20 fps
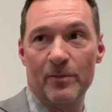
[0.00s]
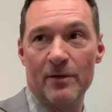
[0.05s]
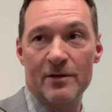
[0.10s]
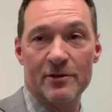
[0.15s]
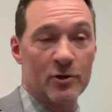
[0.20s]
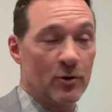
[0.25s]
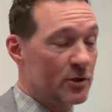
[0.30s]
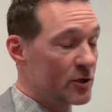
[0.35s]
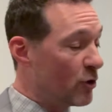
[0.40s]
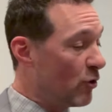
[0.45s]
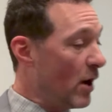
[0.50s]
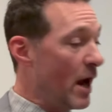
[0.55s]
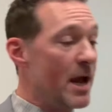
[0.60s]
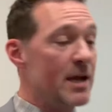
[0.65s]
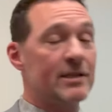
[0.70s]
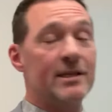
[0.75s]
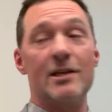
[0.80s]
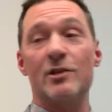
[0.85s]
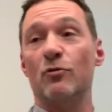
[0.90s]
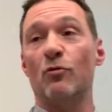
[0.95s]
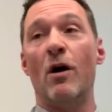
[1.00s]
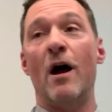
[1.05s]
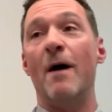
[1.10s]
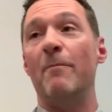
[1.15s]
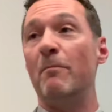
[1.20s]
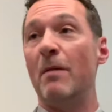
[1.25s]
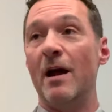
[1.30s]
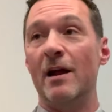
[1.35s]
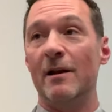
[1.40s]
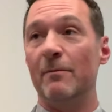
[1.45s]
so as crazy as Rob
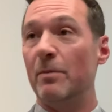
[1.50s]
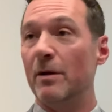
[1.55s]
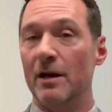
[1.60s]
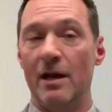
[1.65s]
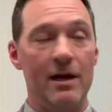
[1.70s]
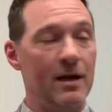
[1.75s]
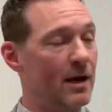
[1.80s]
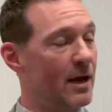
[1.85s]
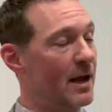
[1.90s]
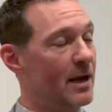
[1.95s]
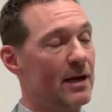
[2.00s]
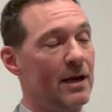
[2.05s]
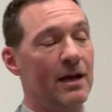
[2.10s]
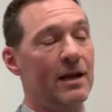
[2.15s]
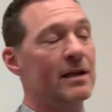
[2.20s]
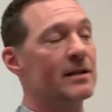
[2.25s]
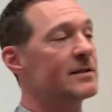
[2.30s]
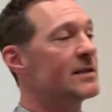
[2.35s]
might have been, he again he didn't